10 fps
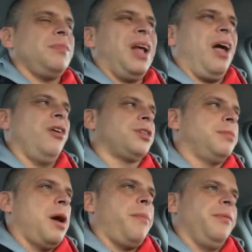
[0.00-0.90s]
I looked them
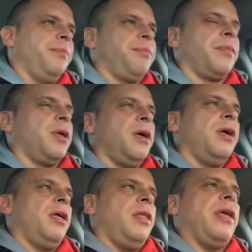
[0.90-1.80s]
up and
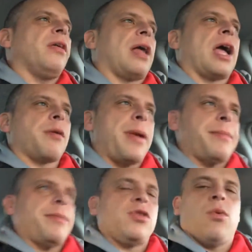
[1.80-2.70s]
they look like I can make
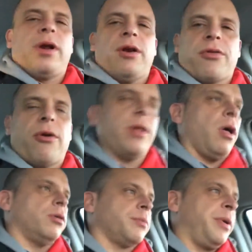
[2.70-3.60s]
maybe $20 or
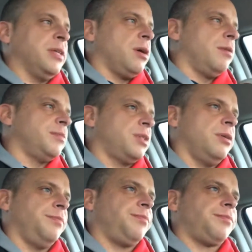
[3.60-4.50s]
$30 a piece on them.
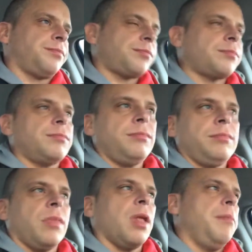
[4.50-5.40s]
So
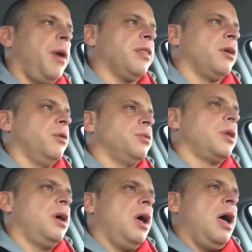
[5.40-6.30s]
I bought those.
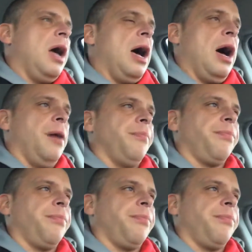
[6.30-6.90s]
I